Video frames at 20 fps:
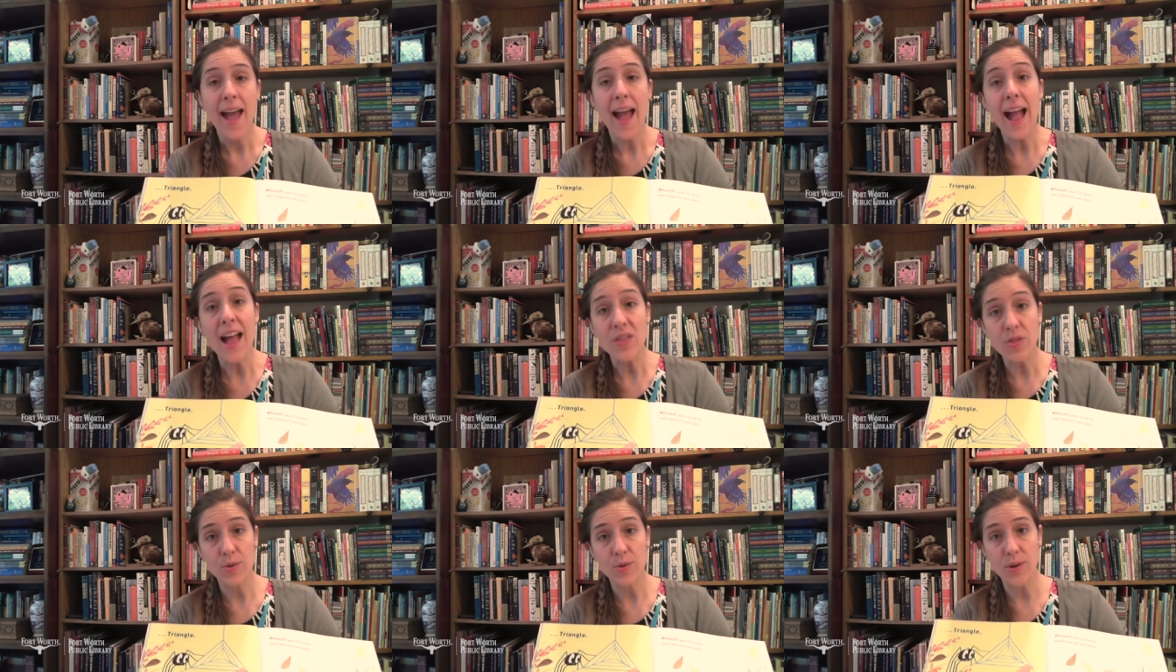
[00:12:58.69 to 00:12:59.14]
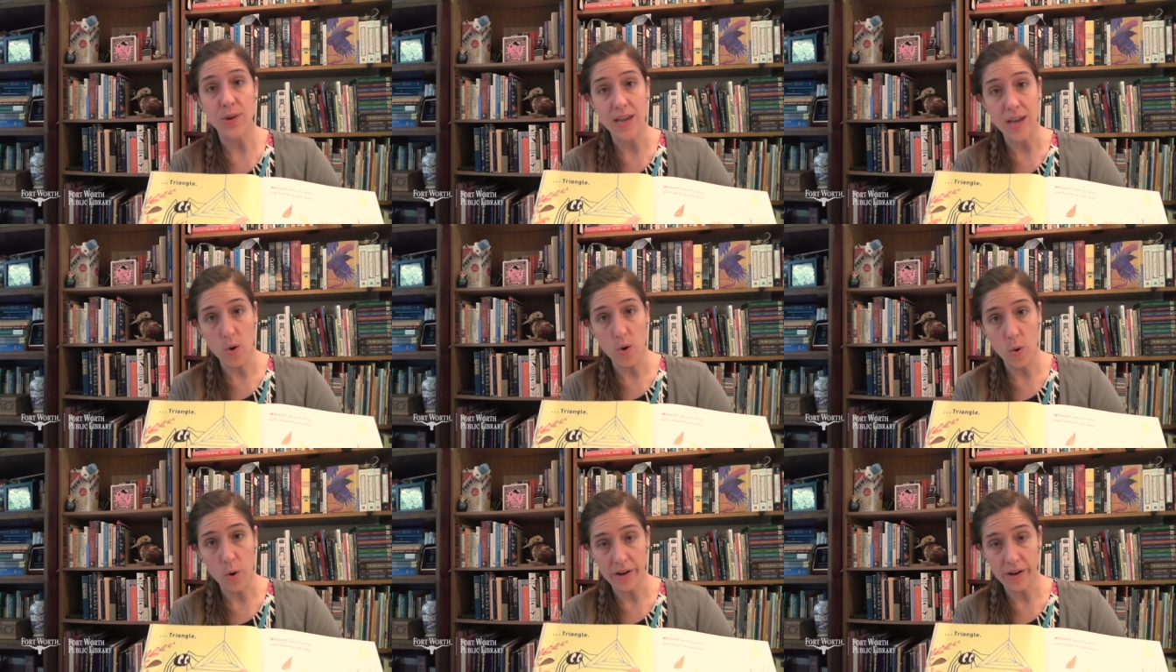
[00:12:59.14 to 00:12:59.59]
and
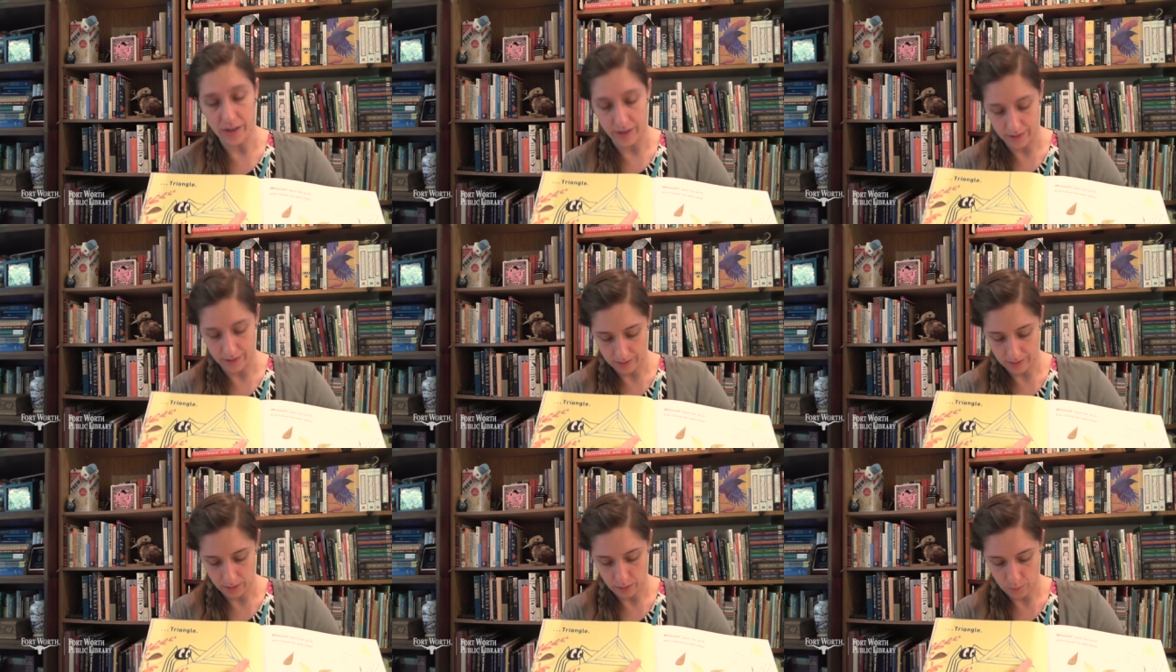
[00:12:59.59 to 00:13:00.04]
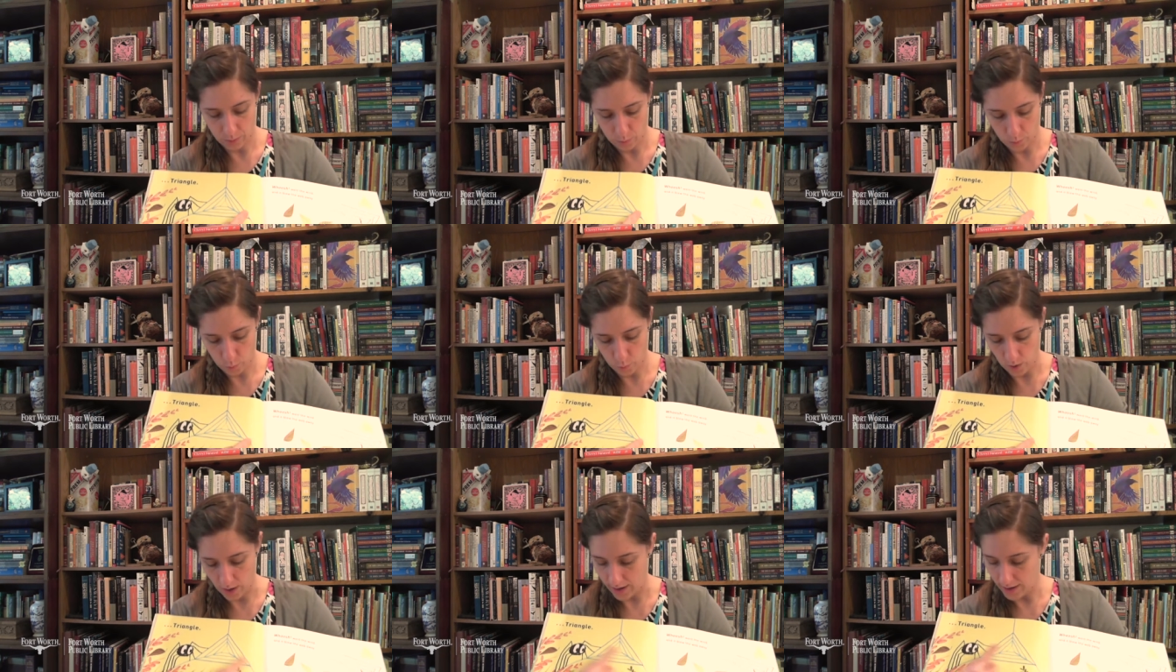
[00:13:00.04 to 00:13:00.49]
three corners,
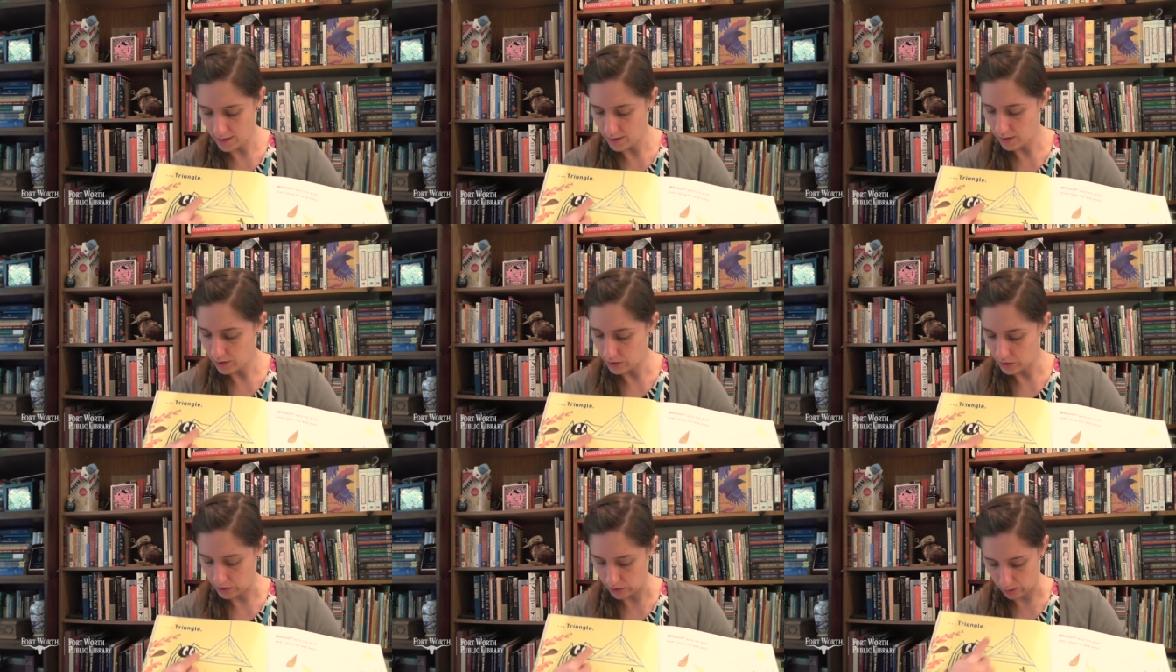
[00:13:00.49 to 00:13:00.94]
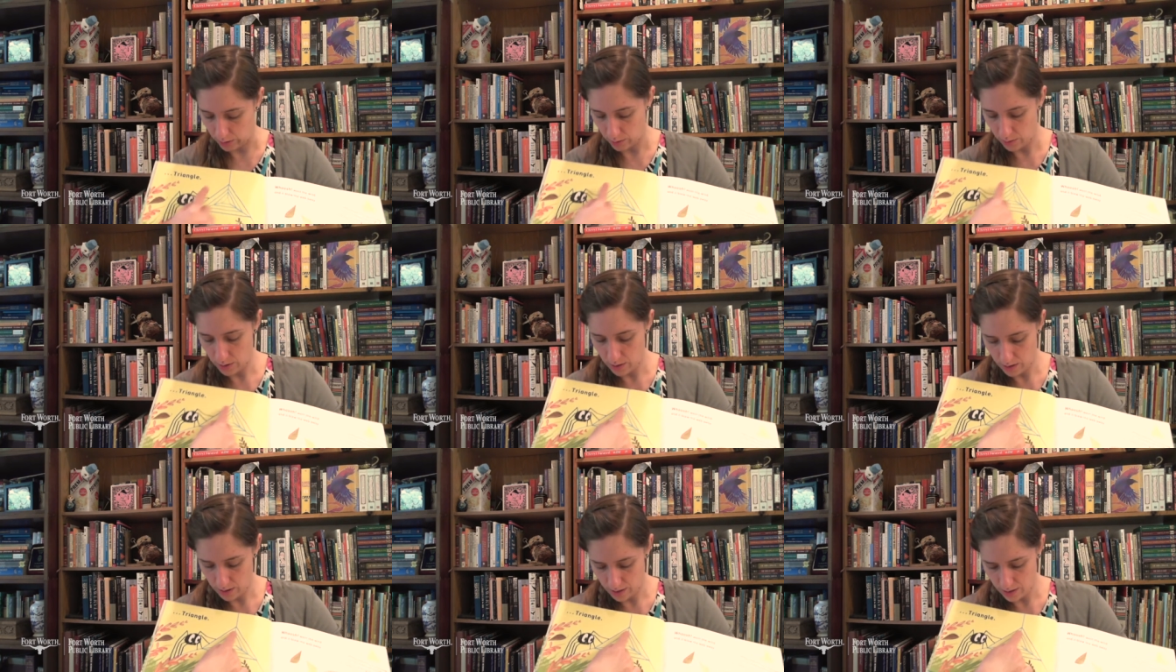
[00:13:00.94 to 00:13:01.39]
one,
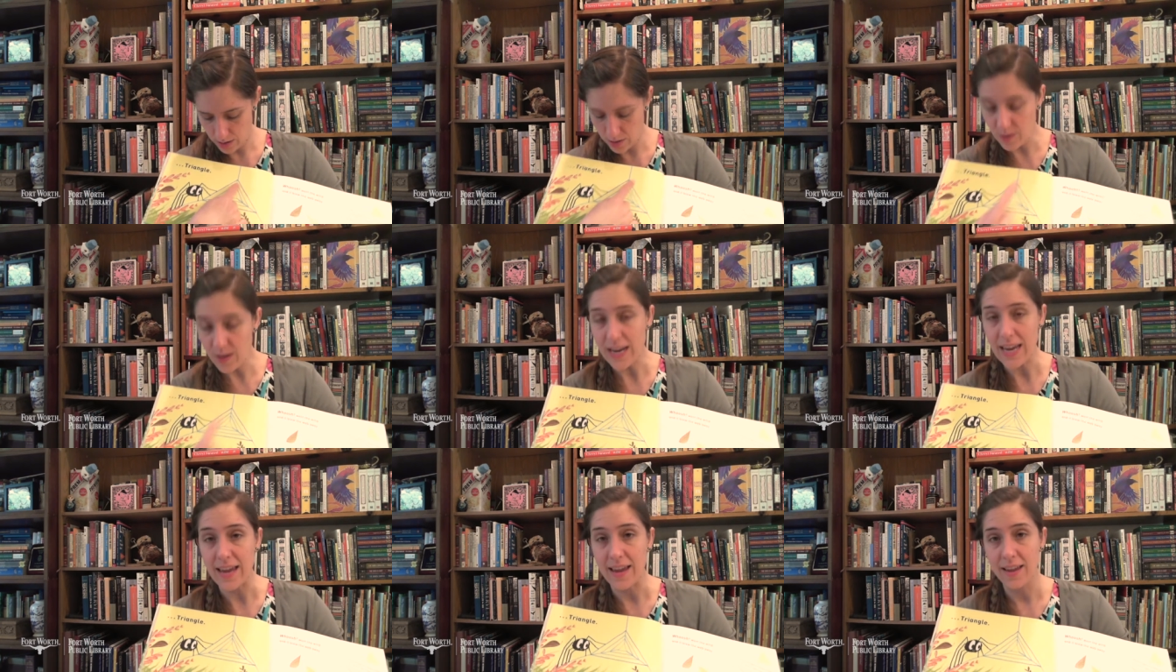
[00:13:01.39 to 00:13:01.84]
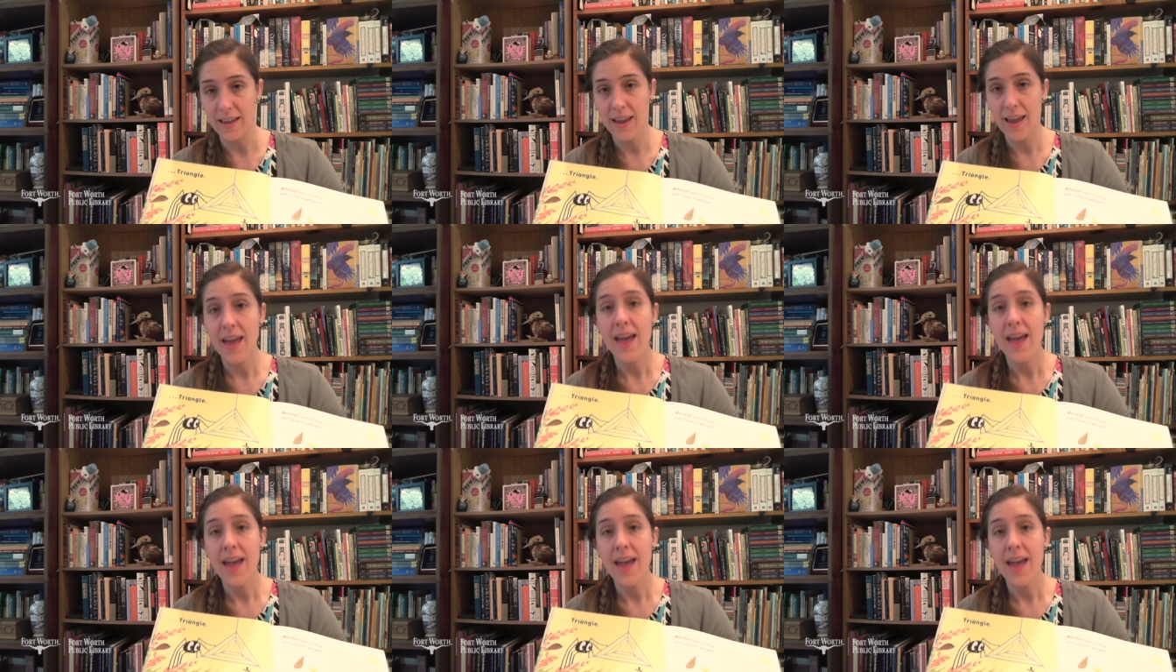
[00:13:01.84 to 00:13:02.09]
two, three.